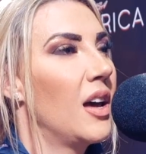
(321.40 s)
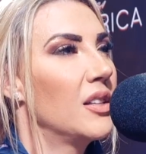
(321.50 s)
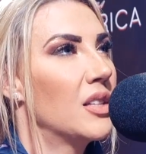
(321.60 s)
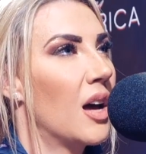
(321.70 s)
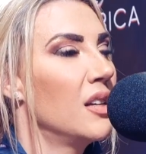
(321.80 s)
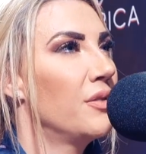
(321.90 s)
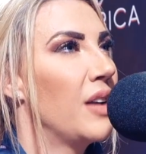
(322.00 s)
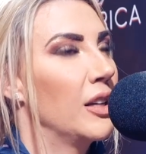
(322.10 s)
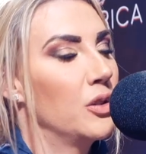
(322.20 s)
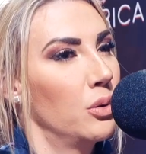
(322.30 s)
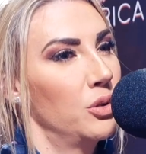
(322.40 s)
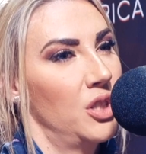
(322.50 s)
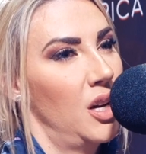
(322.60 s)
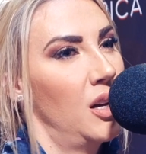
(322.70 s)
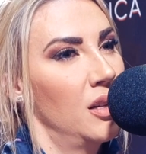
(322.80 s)
it's kind of like
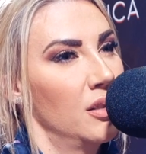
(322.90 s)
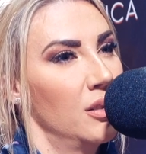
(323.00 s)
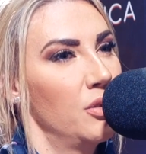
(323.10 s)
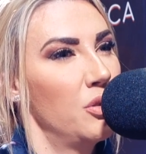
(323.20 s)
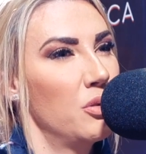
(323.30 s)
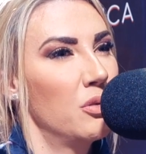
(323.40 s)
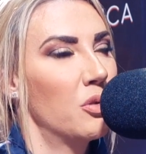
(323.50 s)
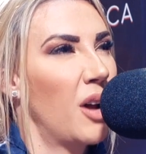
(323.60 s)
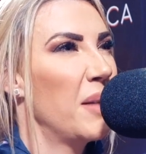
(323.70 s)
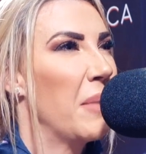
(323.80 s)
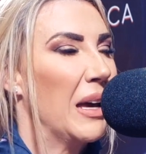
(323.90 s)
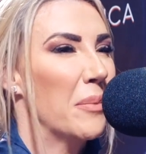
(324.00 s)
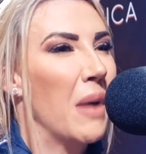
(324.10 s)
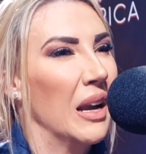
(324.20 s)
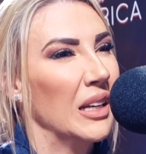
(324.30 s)
torture to try and
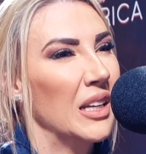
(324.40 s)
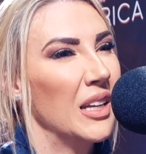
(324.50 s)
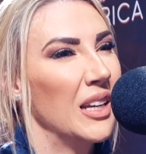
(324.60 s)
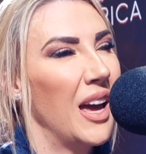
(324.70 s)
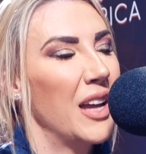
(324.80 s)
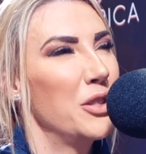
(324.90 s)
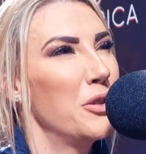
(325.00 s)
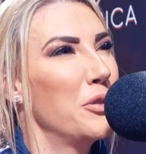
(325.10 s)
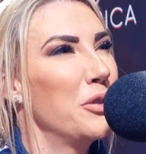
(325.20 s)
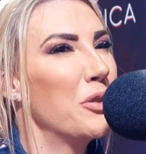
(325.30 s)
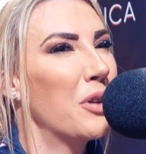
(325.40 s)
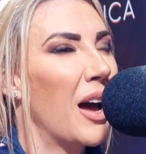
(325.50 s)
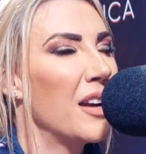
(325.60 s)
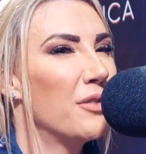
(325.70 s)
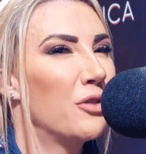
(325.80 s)
make money, and you
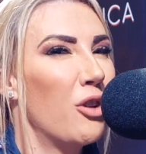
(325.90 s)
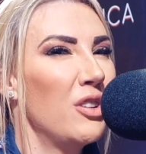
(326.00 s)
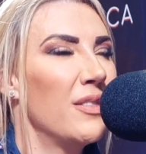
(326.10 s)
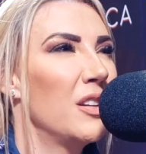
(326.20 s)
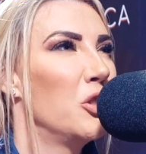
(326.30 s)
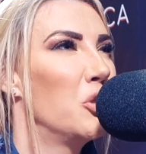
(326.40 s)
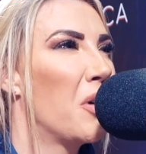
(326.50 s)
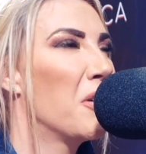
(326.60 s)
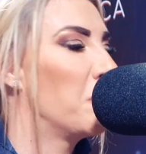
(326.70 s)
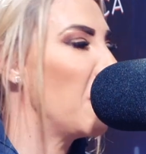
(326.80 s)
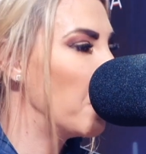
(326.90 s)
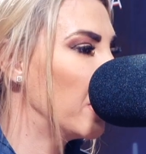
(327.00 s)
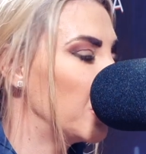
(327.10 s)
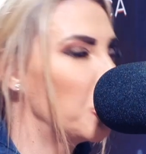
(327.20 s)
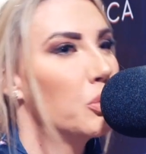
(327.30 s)
kind of don't even enjoy the
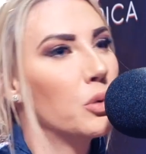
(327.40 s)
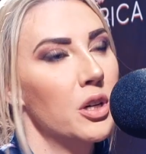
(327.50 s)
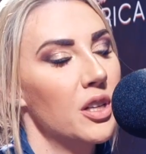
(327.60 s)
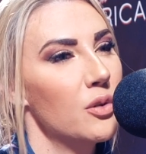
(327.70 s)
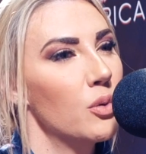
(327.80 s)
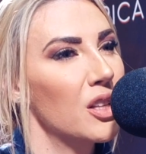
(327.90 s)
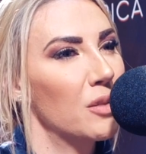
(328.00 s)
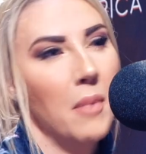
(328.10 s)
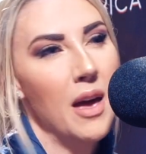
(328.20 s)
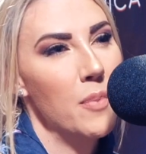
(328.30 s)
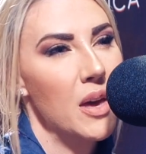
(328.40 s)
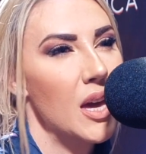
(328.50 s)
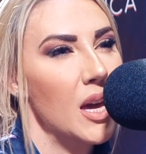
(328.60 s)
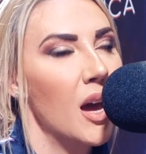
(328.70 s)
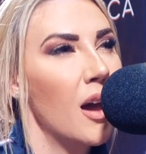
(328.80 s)
people that you're working with
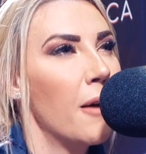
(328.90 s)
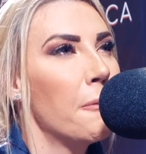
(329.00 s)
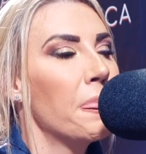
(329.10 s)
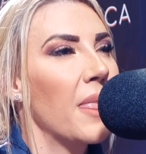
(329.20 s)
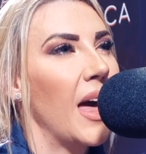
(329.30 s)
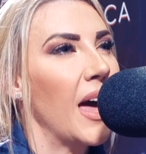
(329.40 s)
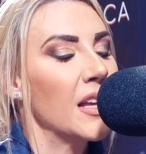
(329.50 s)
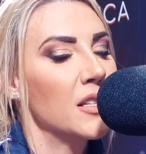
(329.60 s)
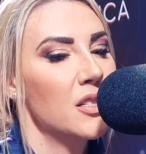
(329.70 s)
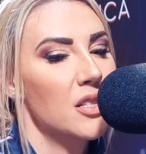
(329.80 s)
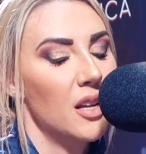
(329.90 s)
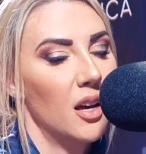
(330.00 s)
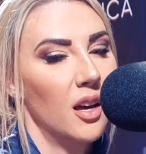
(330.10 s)
maybe. Yeah. And